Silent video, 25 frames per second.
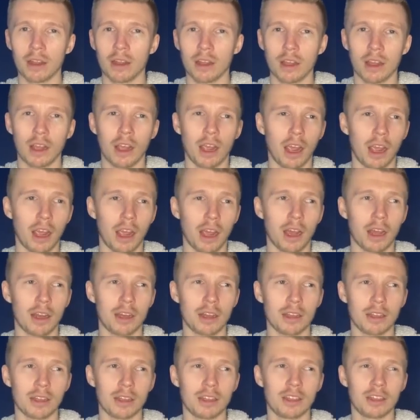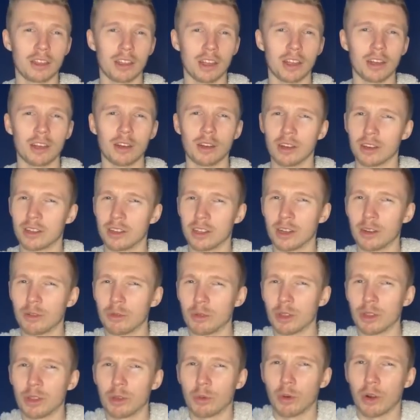and didn't didn't
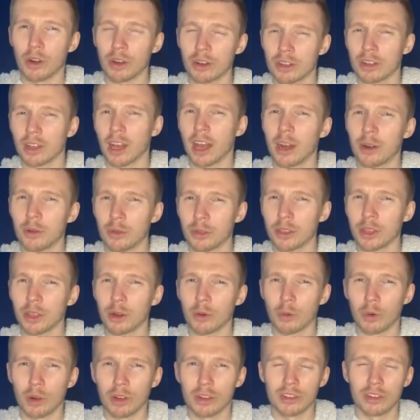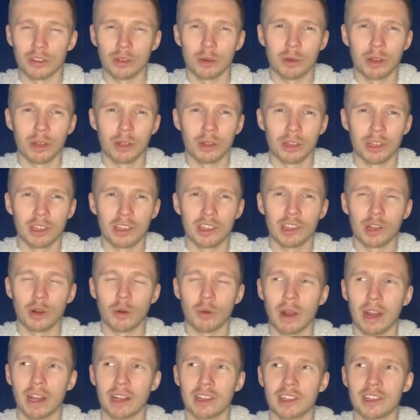really work. I don't think it worked so well. Lindsey
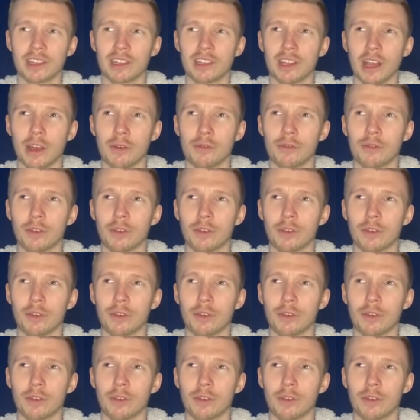Horan's def.